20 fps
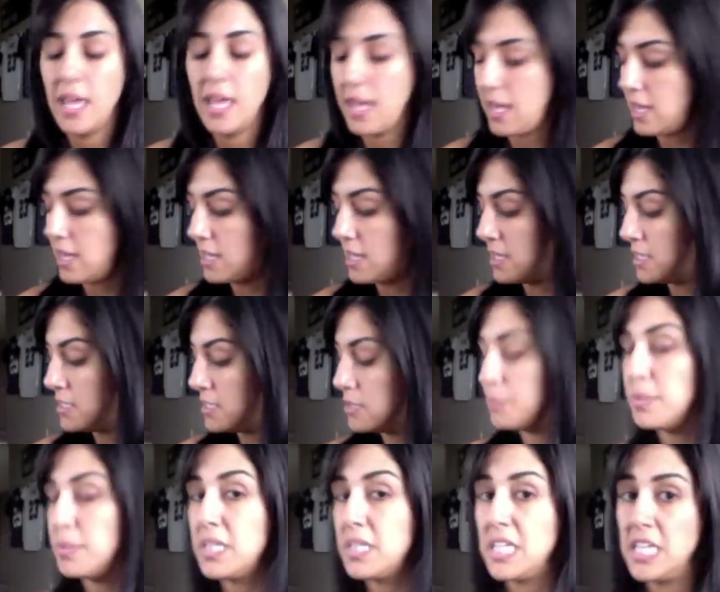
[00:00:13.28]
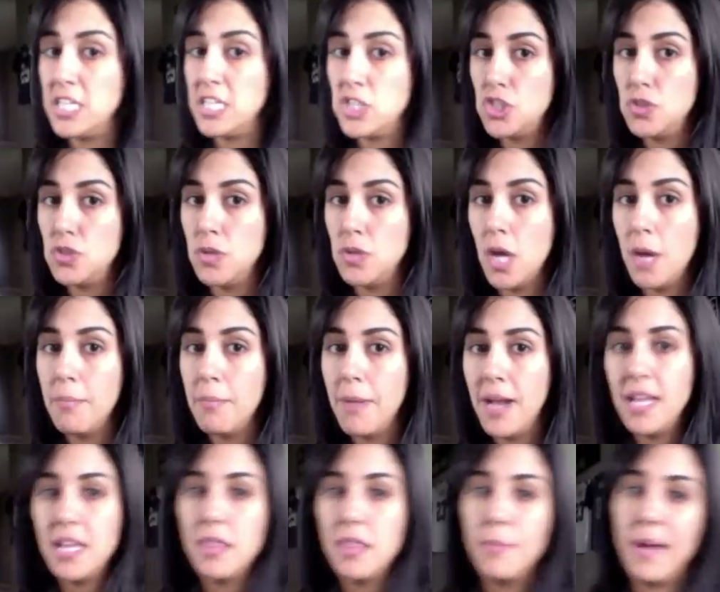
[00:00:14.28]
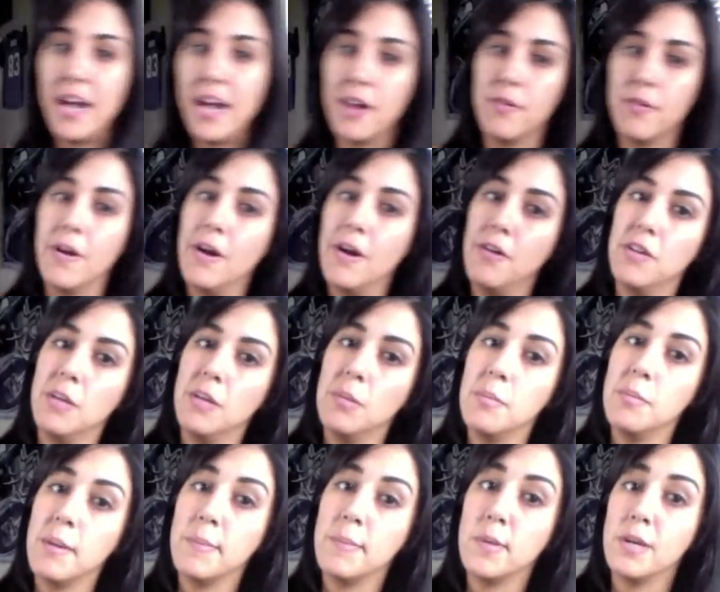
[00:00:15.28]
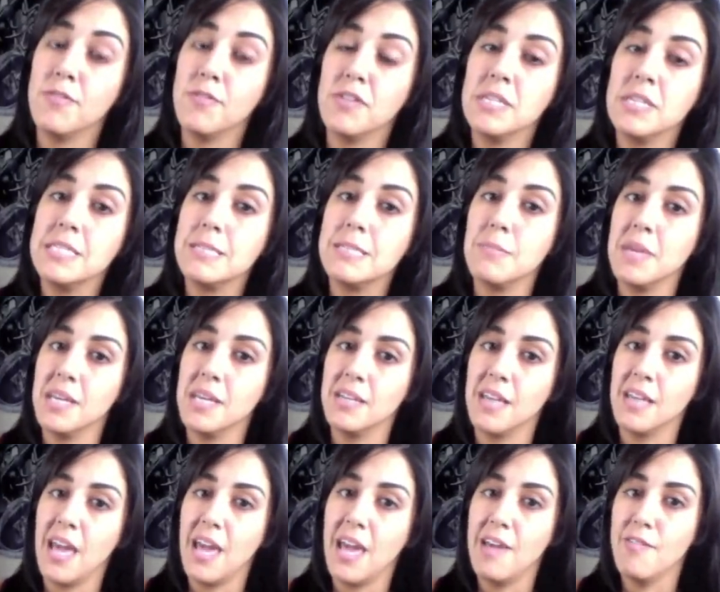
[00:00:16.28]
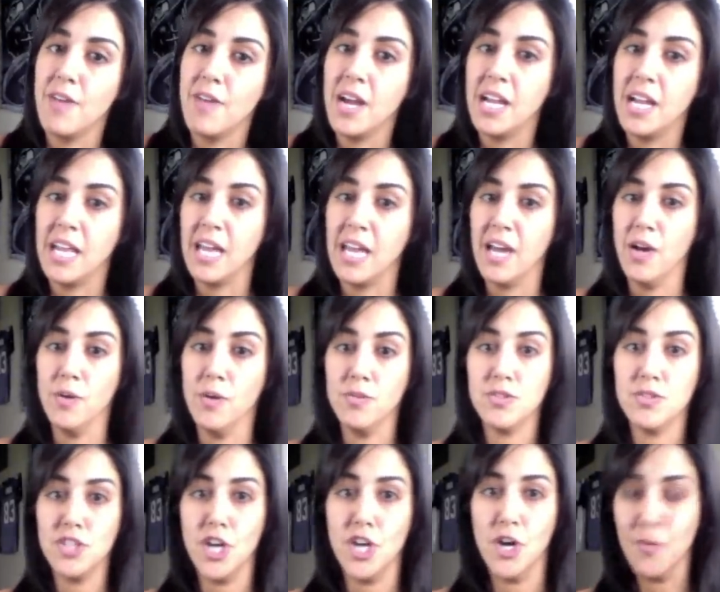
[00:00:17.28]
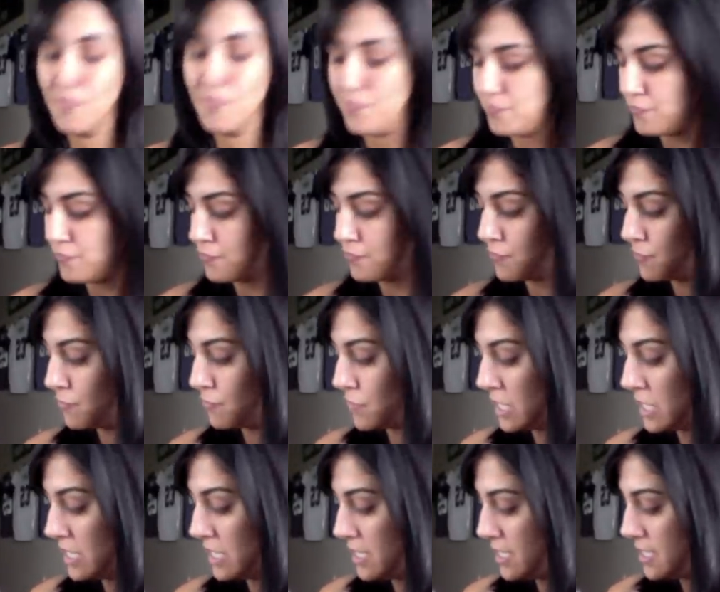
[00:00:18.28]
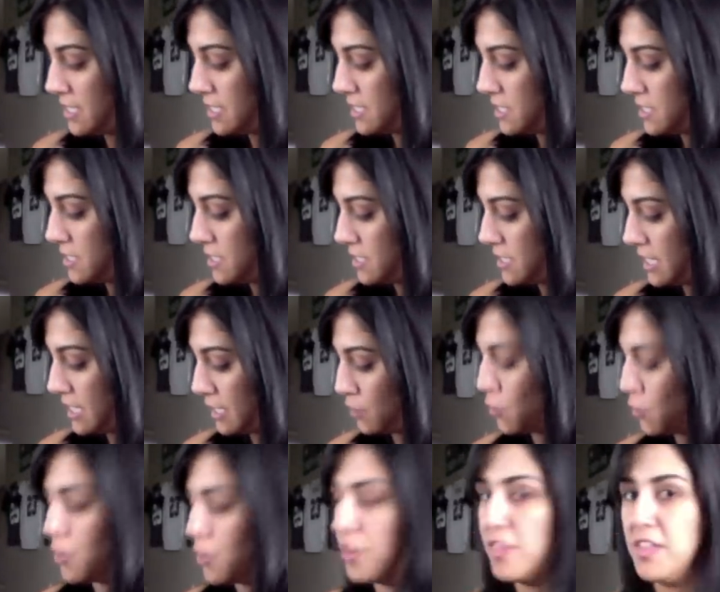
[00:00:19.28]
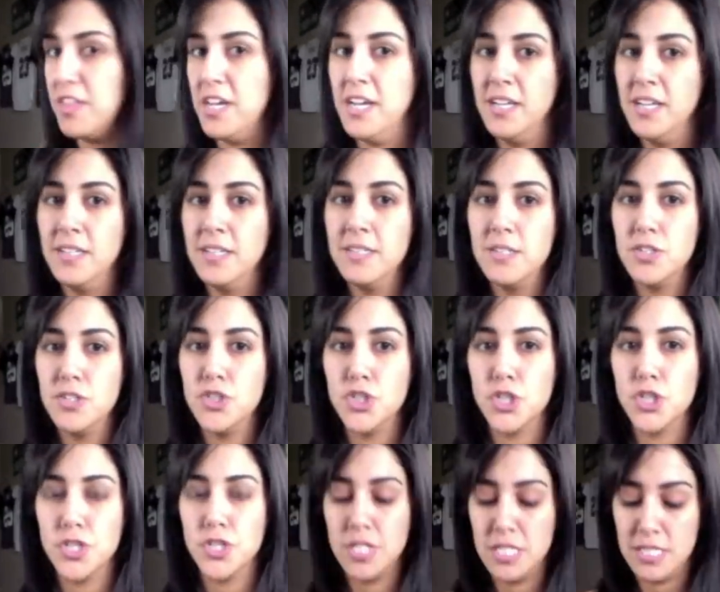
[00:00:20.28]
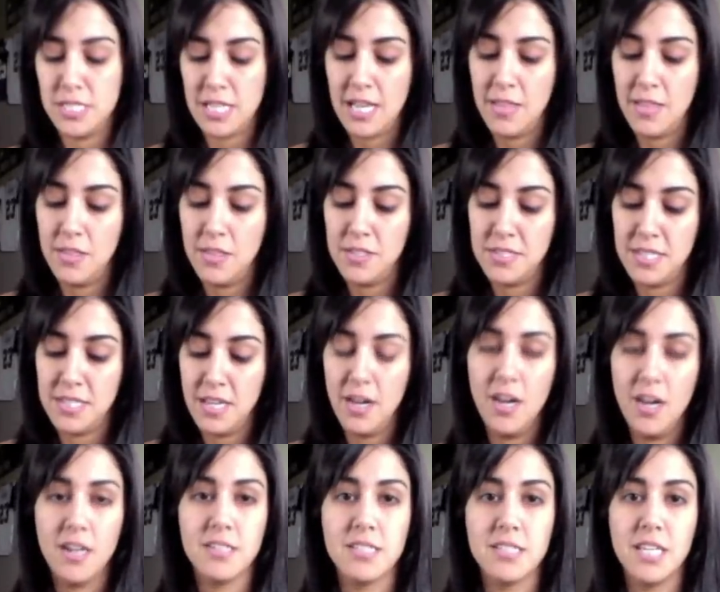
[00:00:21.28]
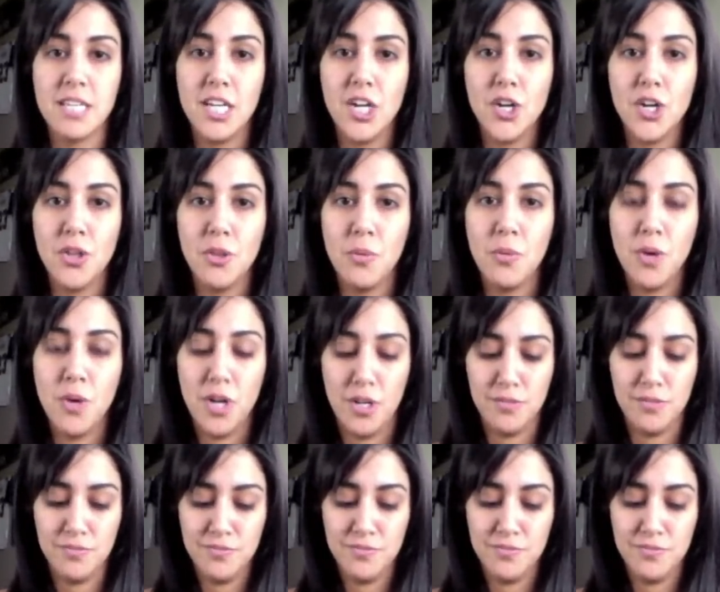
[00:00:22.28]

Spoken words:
And please do not mind the background. I'm in my boyfriend's man cave hiding out, so ignore the jerseys and the Seahawks gear on the wall.